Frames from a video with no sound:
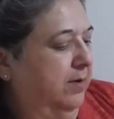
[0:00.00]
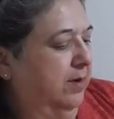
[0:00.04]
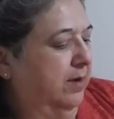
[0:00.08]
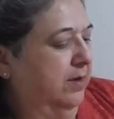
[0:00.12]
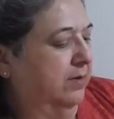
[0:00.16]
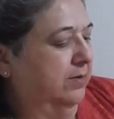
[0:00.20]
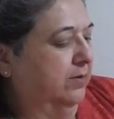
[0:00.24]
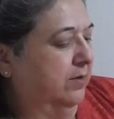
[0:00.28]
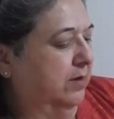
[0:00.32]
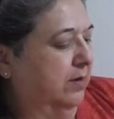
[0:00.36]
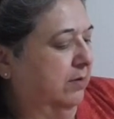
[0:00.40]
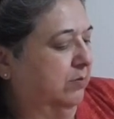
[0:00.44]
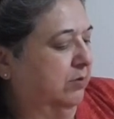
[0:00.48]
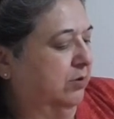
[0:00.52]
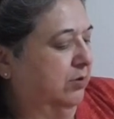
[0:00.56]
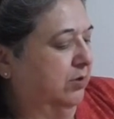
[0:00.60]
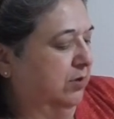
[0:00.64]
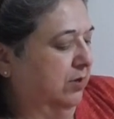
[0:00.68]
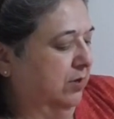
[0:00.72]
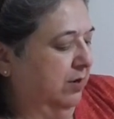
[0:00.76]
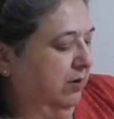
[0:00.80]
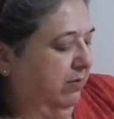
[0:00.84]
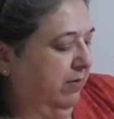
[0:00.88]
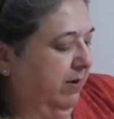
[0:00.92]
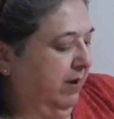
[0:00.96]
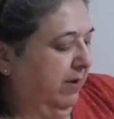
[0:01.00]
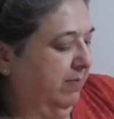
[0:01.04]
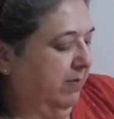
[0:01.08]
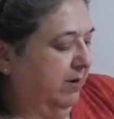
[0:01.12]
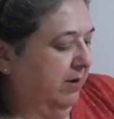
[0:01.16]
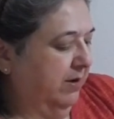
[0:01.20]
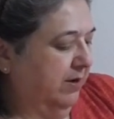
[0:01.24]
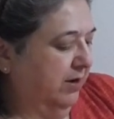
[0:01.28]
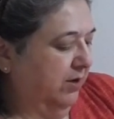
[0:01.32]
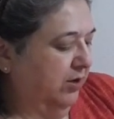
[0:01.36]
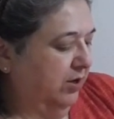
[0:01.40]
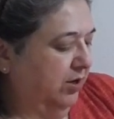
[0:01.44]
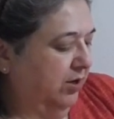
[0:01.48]
So I'm just going to grab my
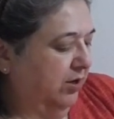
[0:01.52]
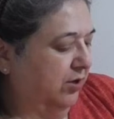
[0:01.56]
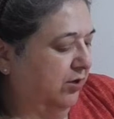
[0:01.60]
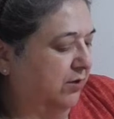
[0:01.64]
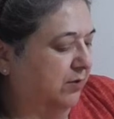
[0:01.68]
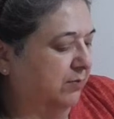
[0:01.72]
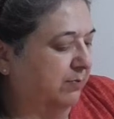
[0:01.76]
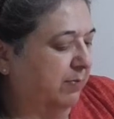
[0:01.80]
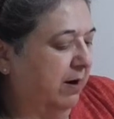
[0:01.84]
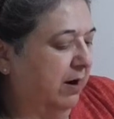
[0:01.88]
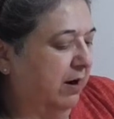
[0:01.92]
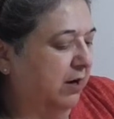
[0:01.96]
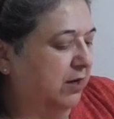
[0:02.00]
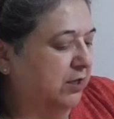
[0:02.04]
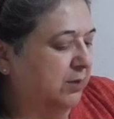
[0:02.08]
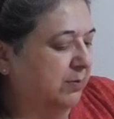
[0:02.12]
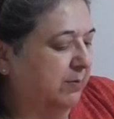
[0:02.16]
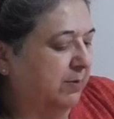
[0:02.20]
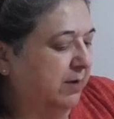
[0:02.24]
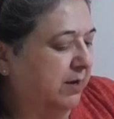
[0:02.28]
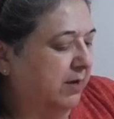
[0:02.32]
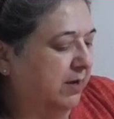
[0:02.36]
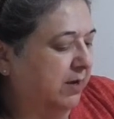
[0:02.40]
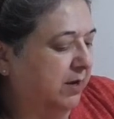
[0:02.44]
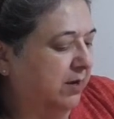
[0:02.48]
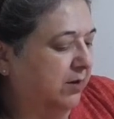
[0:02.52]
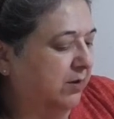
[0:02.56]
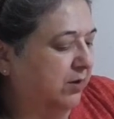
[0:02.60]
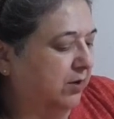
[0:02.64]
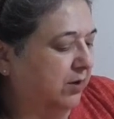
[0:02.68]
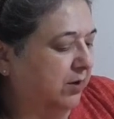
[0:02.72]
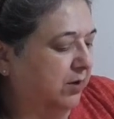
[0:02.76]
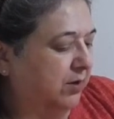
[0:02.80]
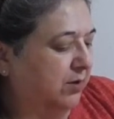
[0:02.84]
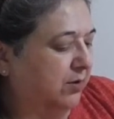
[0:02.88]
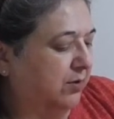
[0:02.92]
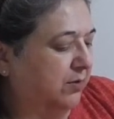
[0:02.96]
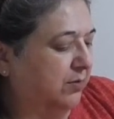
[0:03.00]
towel. You can use parchment. You
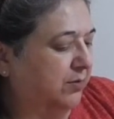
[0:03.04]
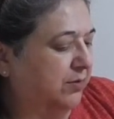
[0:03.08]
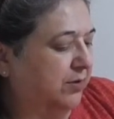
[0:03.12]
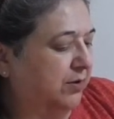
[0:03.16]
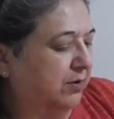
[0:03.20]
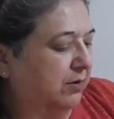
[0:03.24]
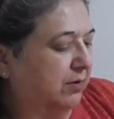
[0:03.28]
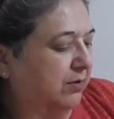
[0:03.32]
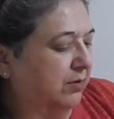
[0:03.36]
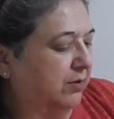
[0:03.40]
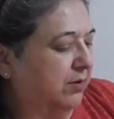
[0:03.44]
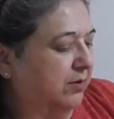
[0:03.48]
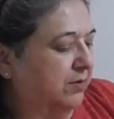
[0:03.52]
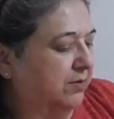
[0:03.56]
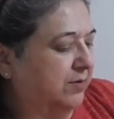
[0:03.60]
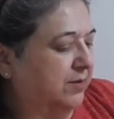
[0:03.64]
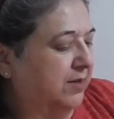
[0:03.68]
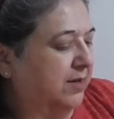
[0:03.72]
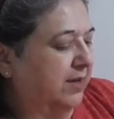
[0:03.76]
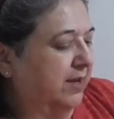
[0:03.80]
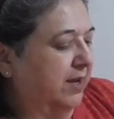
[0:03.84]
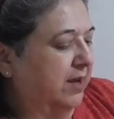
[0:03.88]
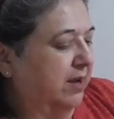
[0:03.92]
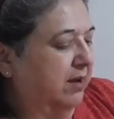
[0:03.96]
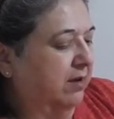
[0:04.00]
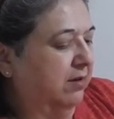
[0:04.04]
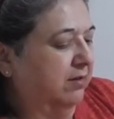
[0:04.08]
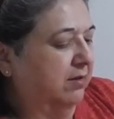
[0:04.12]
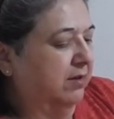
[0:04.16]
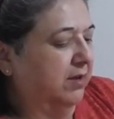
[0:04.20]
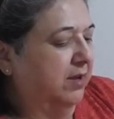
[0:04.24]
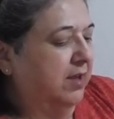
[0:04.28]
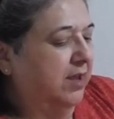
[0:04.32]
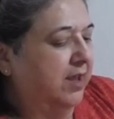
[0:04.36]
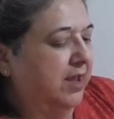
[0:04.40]
don't have to use a towel.